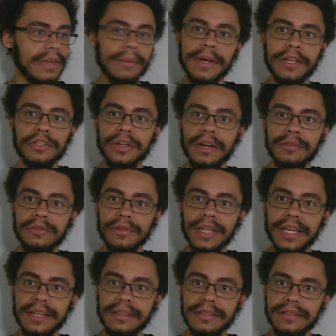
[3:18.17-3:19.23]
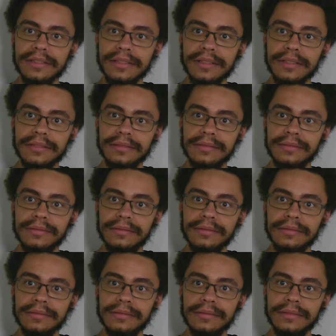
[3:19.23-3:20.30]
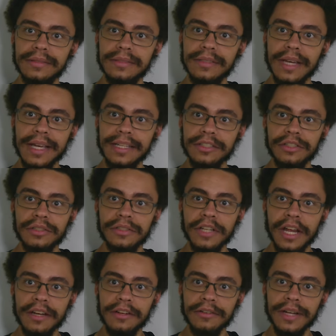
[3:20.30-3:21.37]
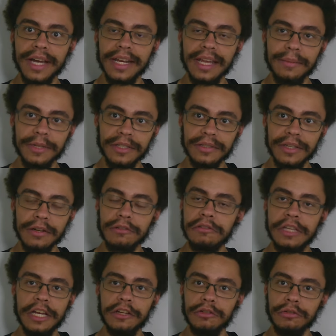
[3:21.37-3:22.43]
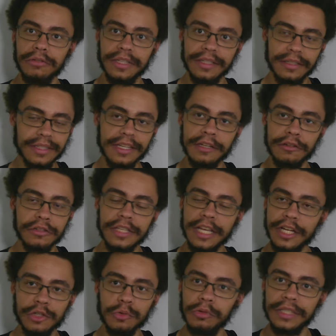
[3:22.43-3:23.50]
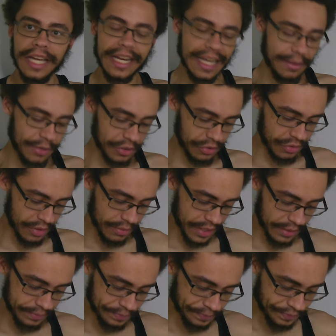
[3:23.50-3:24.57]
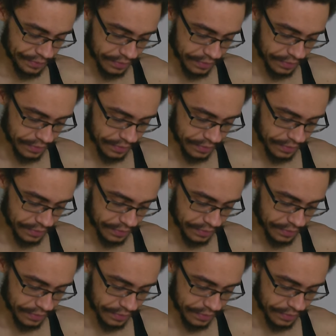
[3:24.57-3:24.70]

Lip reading: I'm not sure I was relating this to, I guess, just gender dynamics, intersexual dynamics or something.